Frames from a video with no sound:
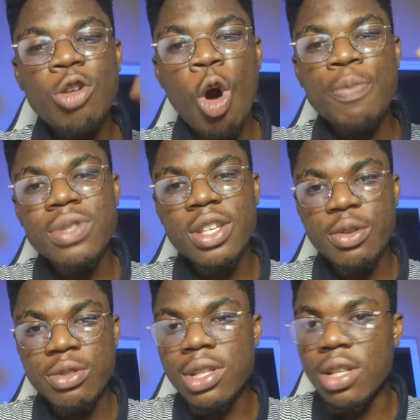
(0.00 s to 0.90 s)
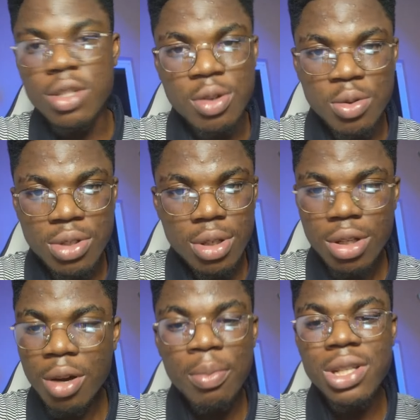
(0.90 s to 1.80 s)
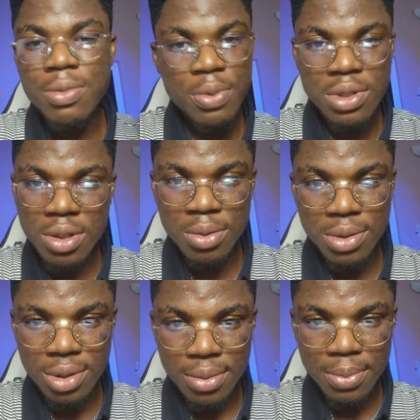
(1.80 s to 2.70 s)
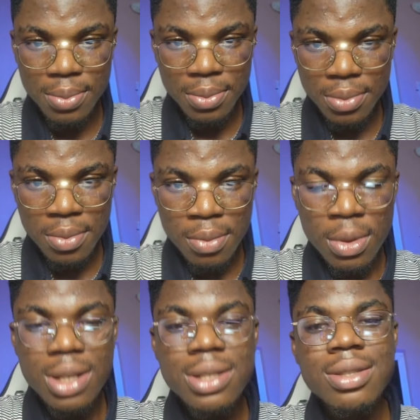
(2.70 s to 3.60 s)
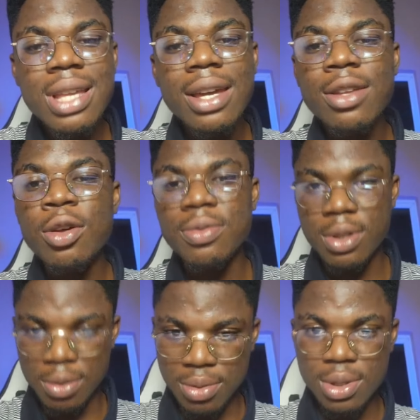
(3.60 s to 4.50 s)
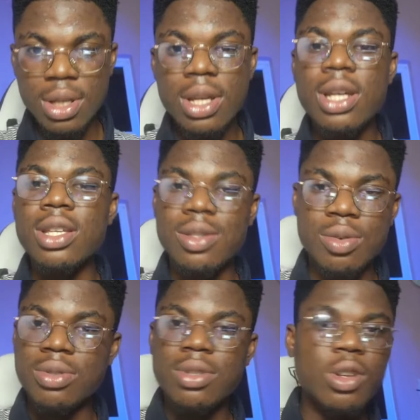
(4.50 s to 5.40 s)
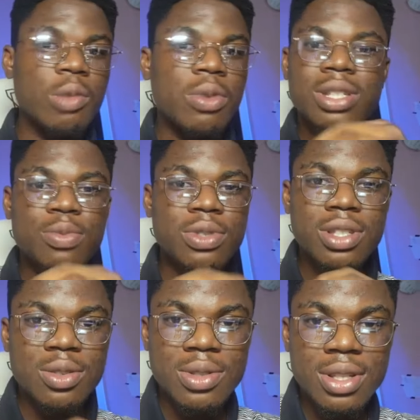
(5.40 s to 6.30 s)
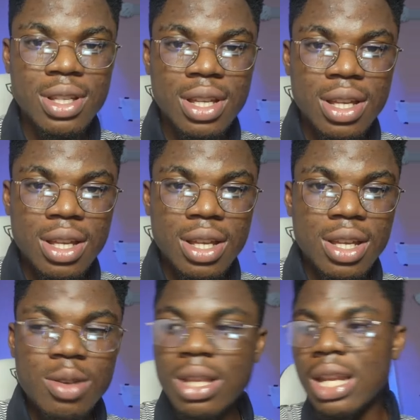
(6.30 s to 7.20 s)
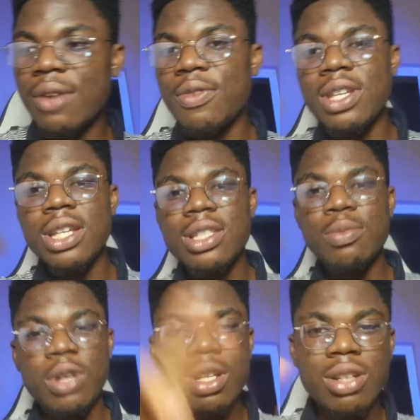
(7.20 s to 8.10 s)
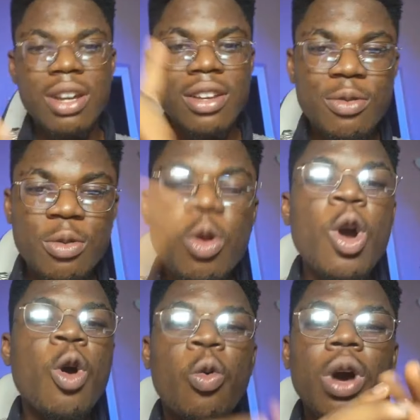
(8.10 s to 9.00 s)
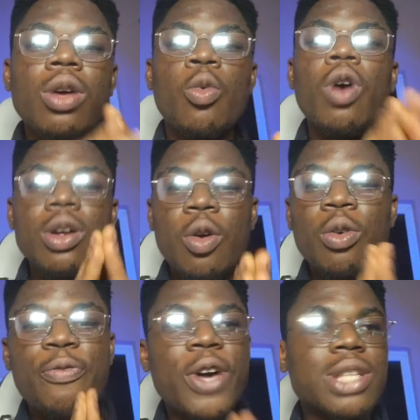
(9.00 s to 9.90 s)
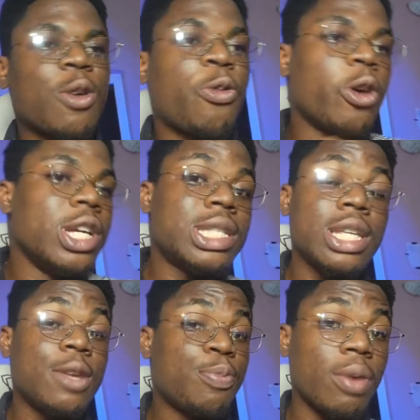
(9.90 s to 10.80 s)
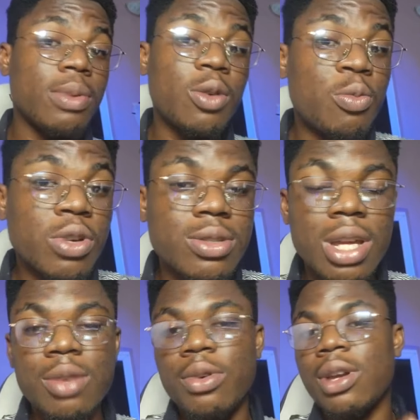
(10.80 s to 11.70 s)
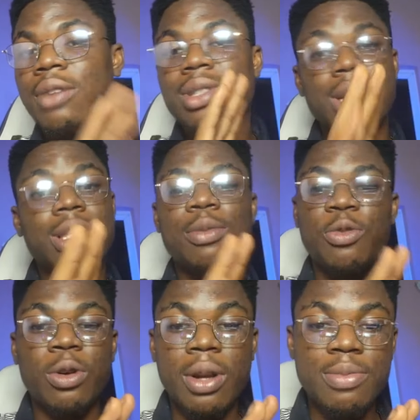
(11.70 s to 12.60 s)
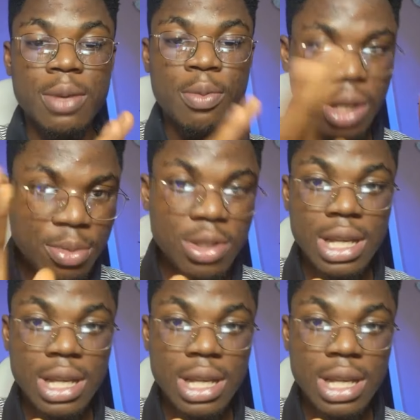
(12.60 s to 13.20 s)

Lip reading: up skills is good, not multiple skills. Stacking up skills is good, not multiple skills. You dey learn video editing, but you never even what first of all, you see the problem with most anyway, you are distracted before what I'm saying, but let me just